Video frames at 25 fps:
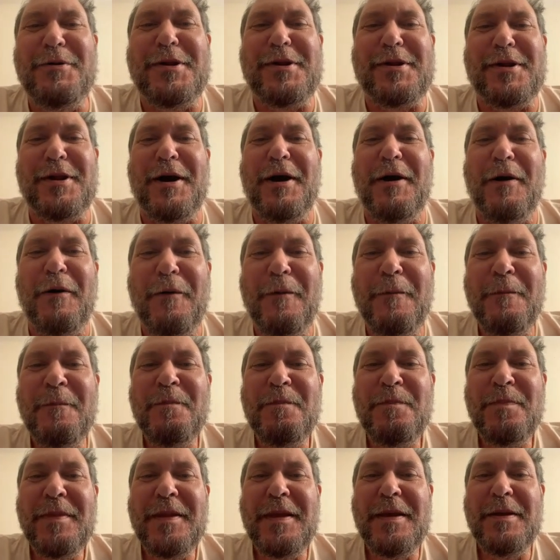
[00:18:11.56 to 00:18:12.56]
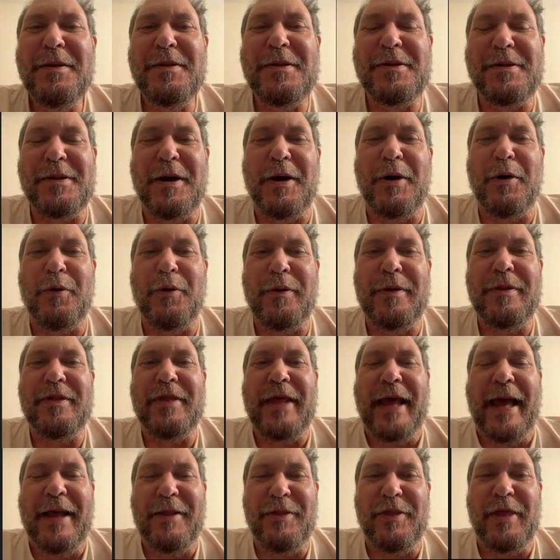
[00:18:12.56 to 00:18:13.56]
so well, you're like a so bear.
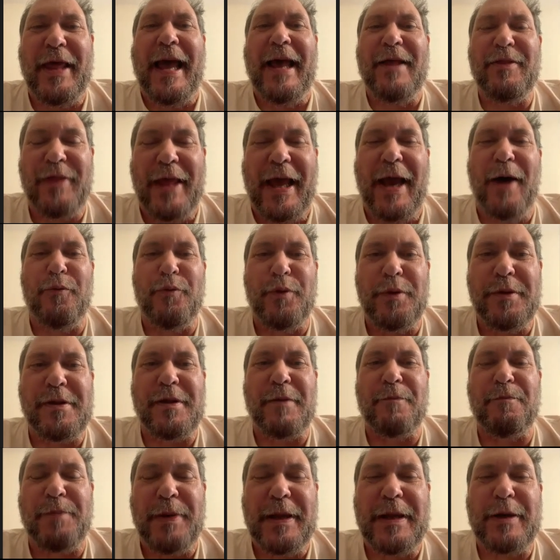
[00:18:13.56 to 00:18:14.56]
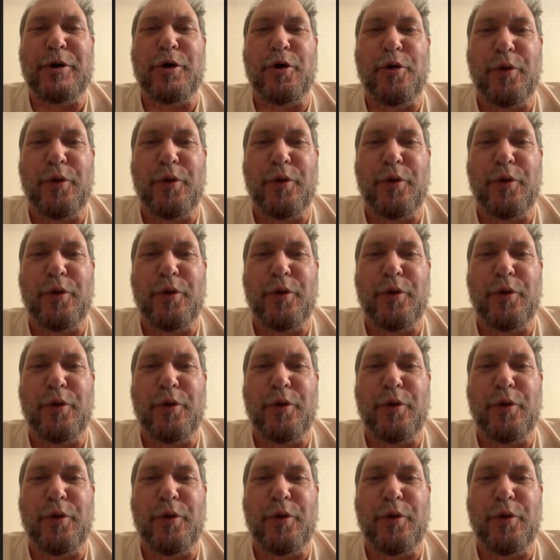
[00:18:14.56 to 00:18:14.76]
That that, that was a bit